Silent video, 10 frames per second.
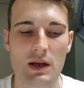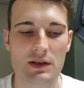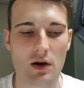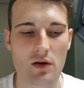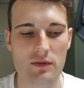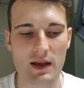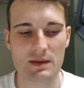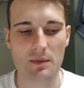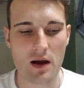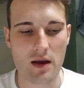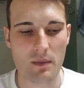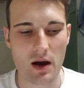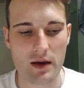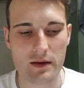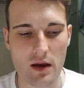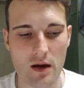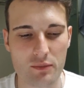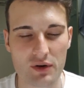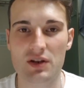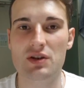So that's my
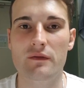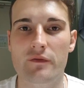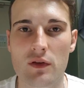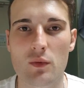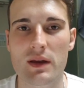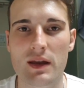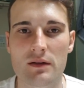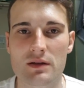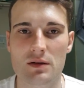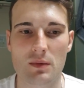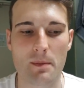prediction for the weekend in terms of my